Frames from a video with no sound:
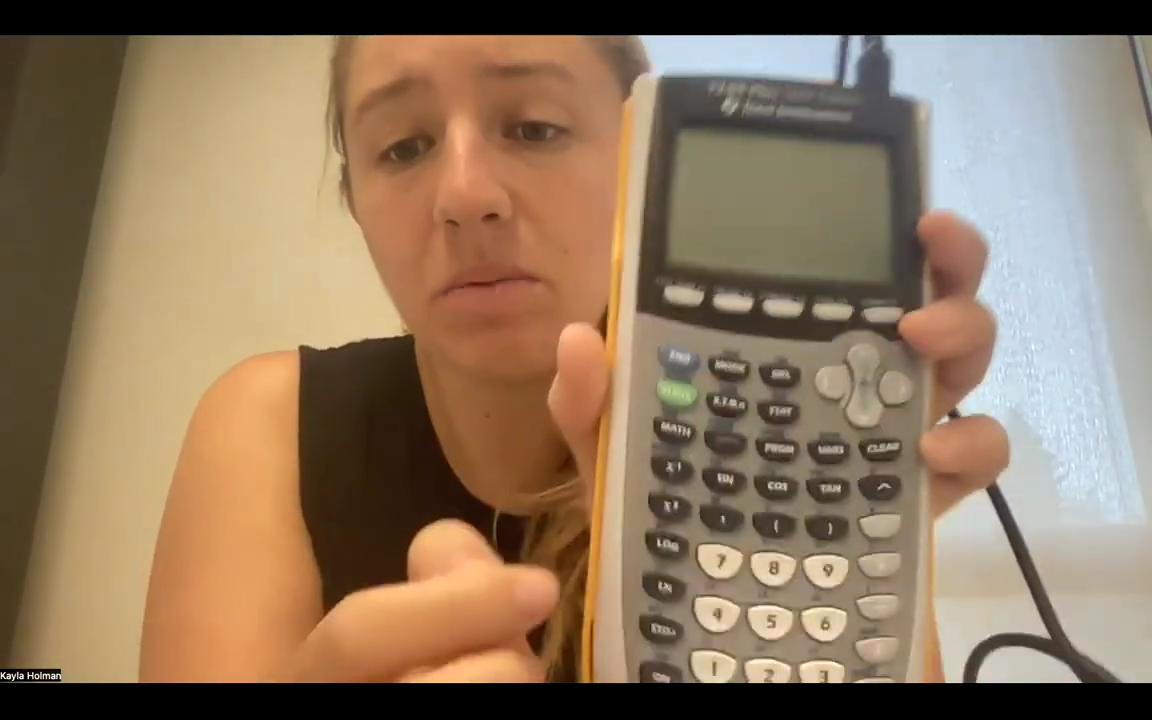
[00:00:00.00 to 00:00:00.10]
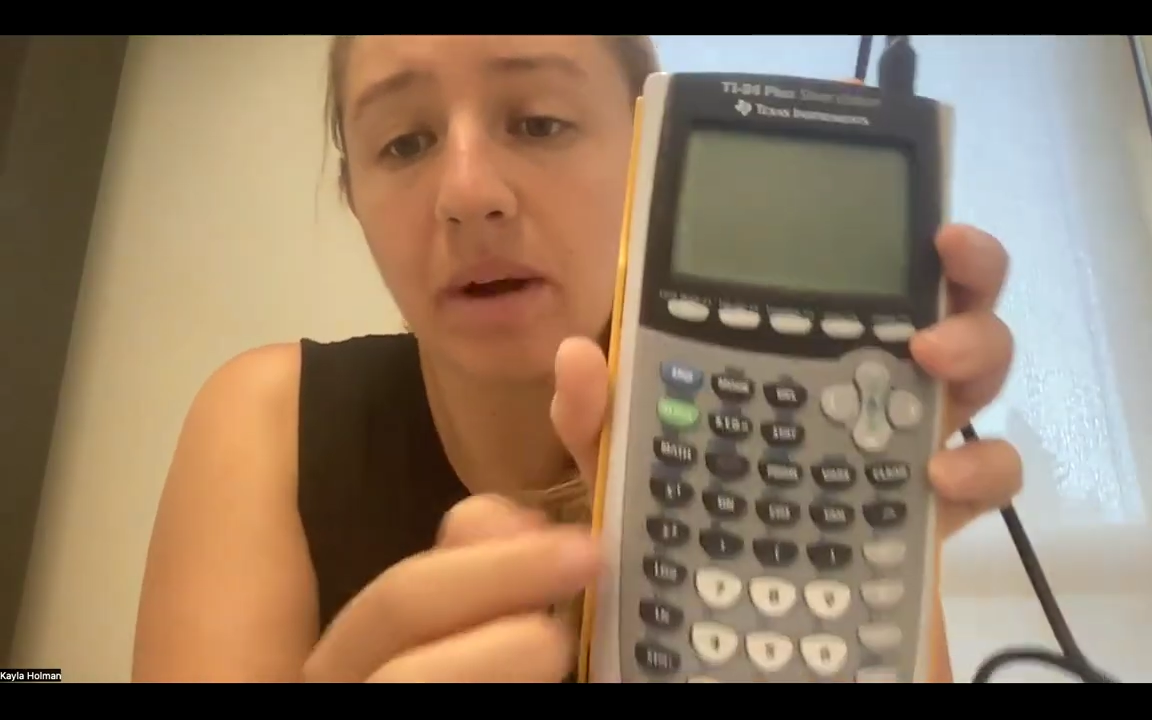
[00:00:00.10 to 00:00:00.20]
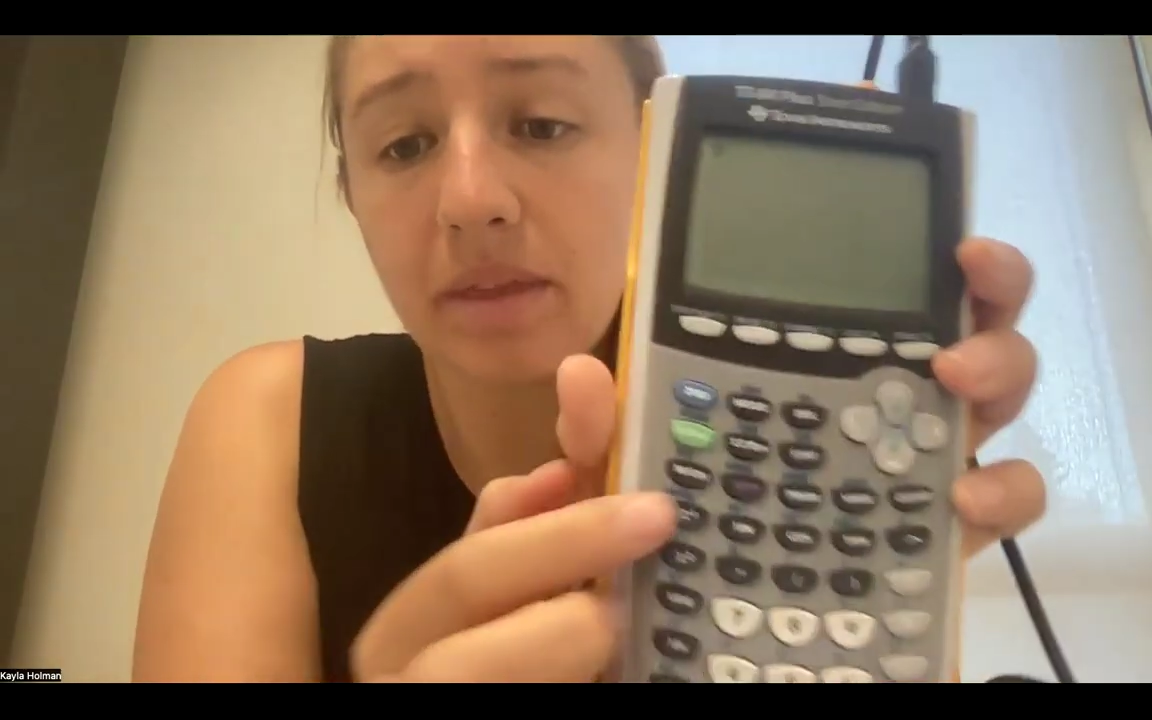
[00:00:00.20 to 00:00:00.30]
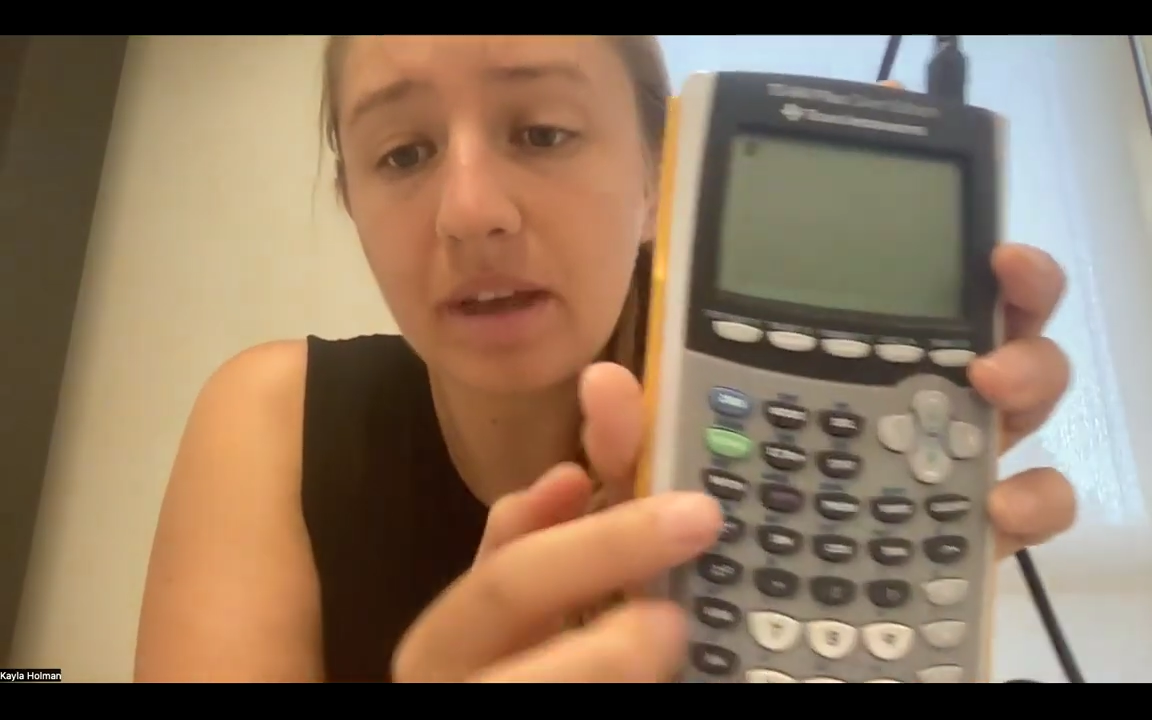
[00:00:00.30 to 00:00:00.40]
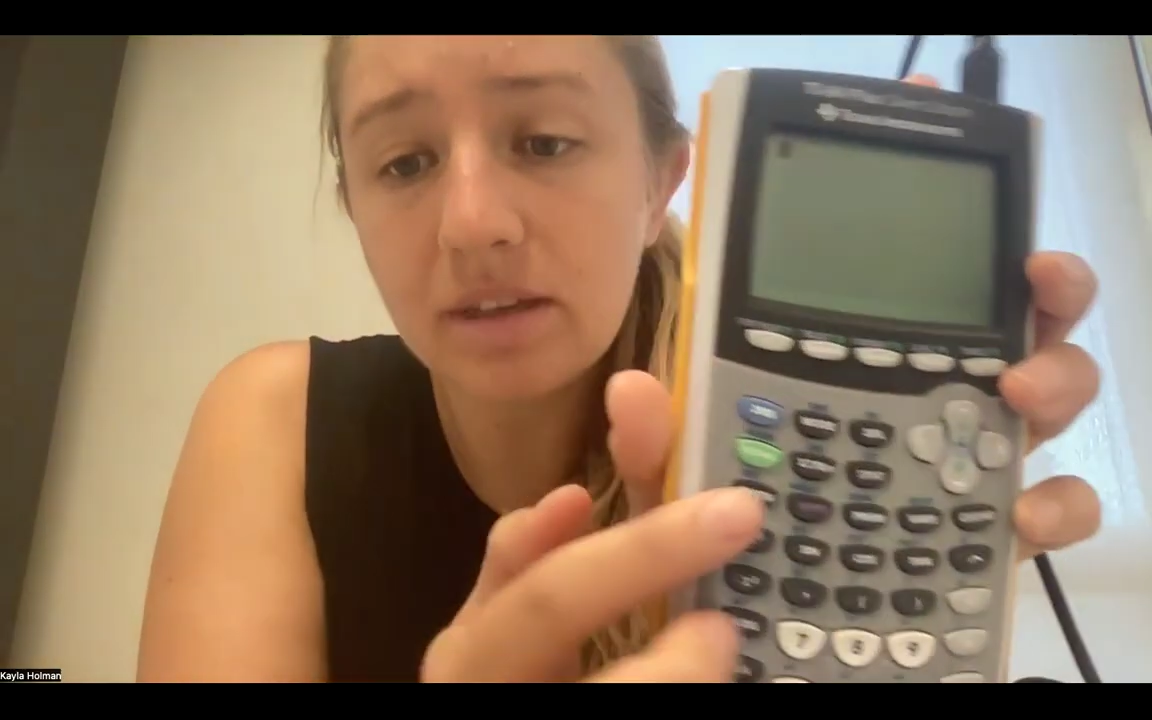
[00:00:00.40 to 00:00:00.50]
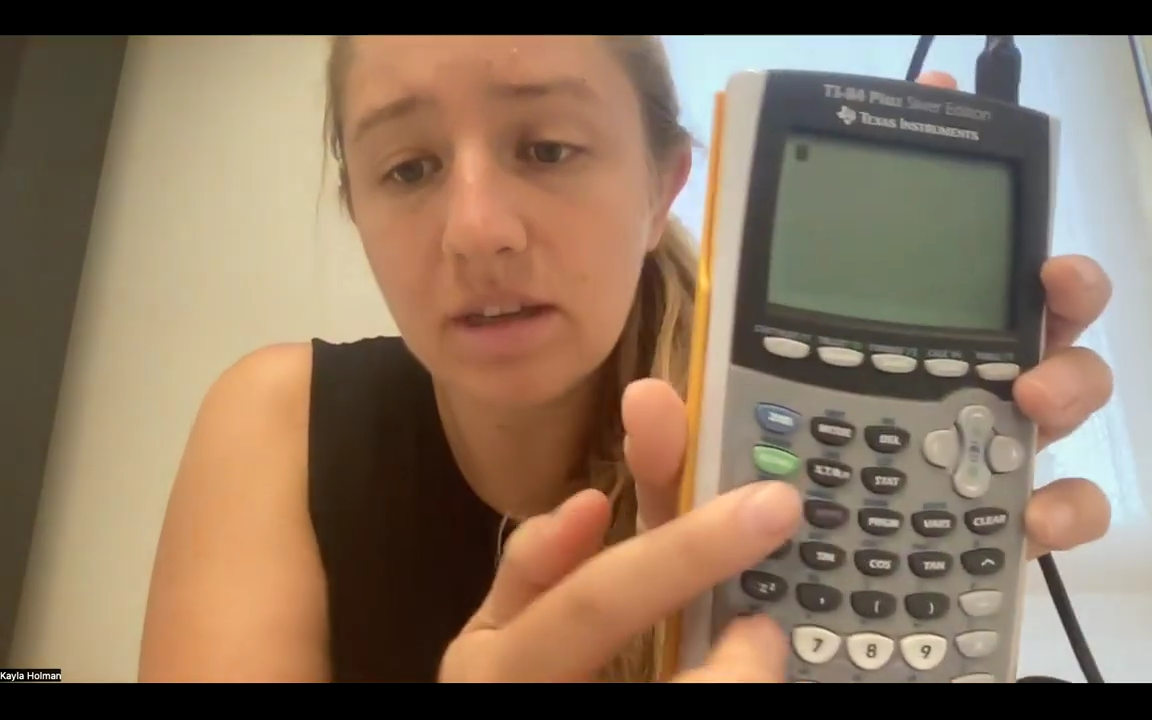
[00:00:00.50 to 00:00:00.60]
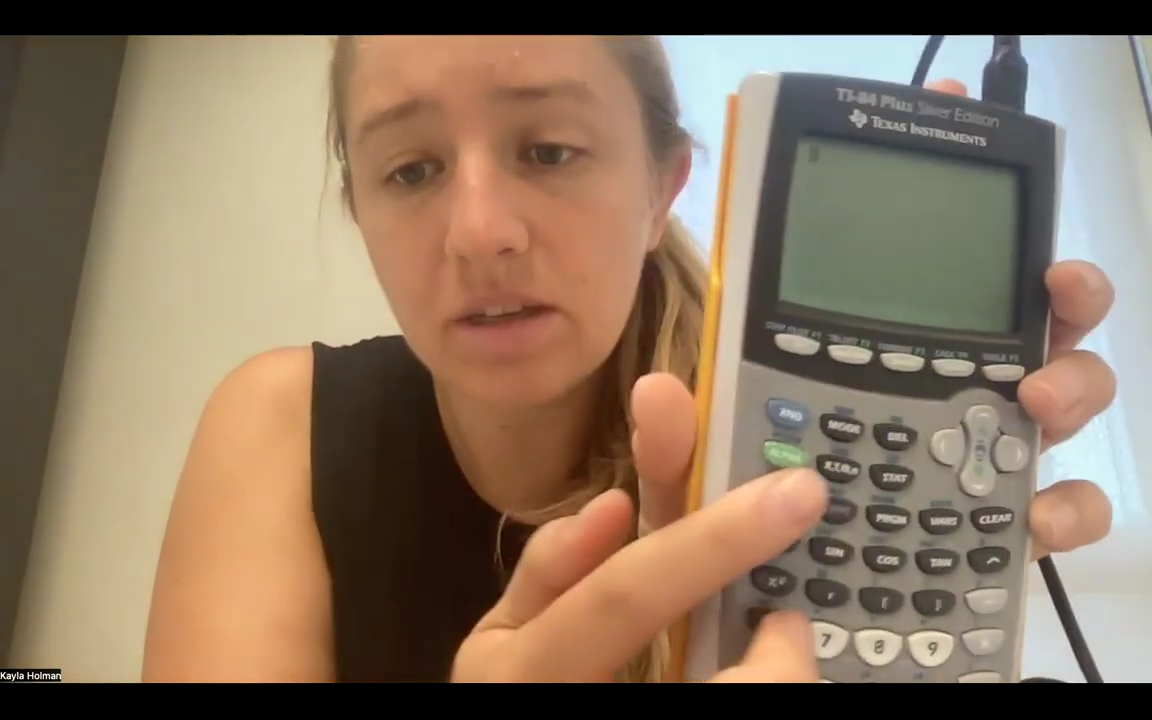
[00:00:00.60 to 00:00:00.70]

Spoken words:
run this